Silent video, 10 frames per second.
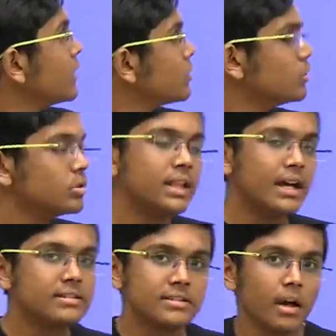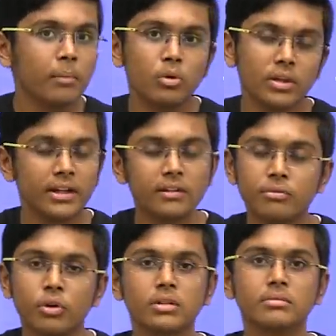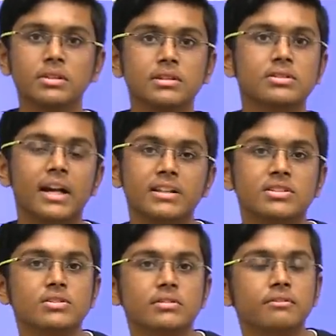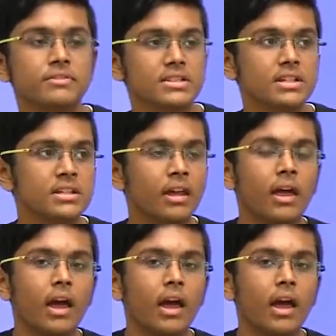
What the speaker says: So that's about it for the strategies in physics.